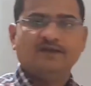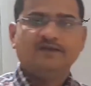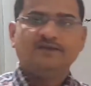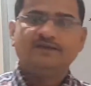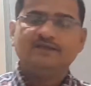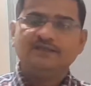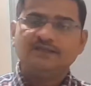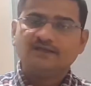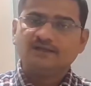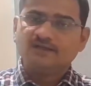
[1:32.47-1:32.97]

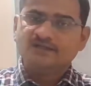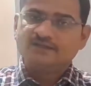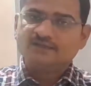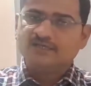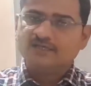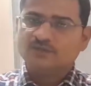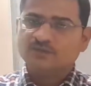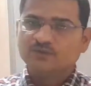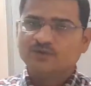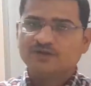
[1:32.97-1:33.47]
In
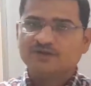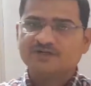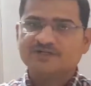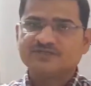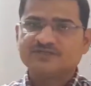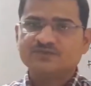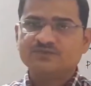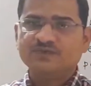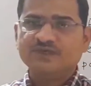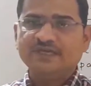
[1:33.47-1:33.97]
other
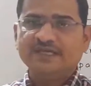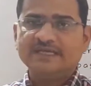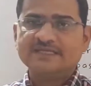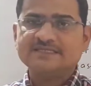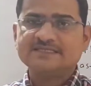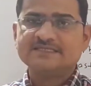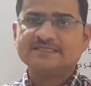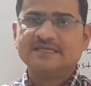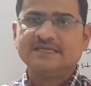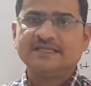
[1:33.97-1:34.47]
words, we
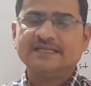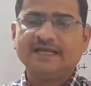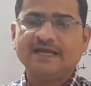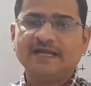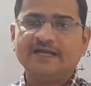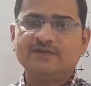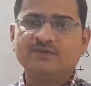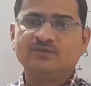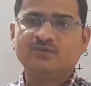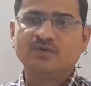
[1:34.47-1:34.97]
can say
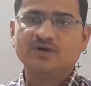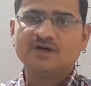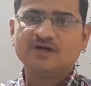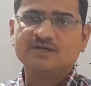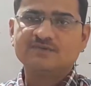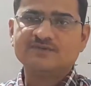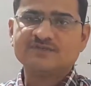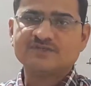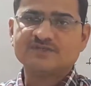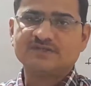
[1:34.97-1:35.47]
that
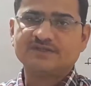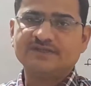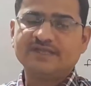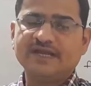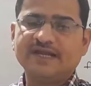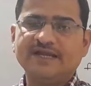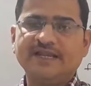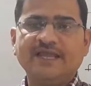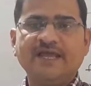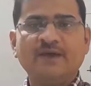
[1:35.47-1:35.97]
verbs
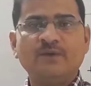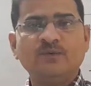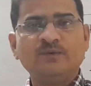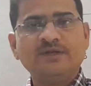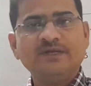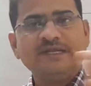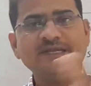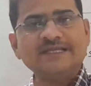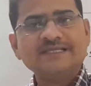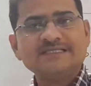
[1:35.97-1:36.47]
that
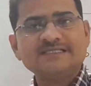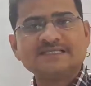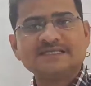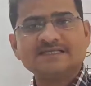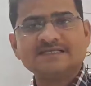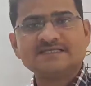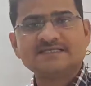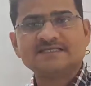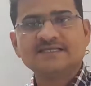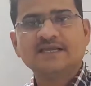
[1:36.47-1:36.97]
have
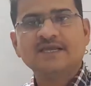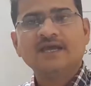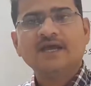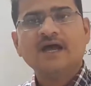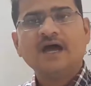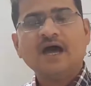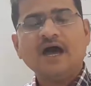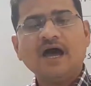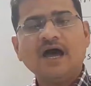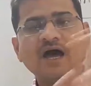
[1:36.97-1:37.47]
tenses
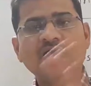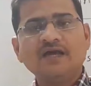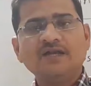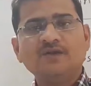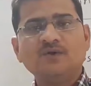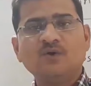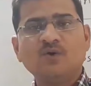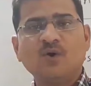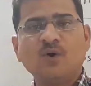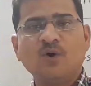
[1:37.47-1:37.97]

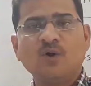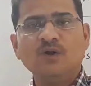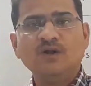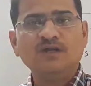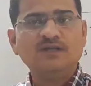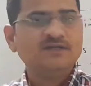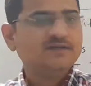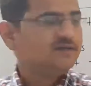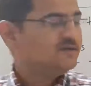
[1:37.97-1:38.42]
are called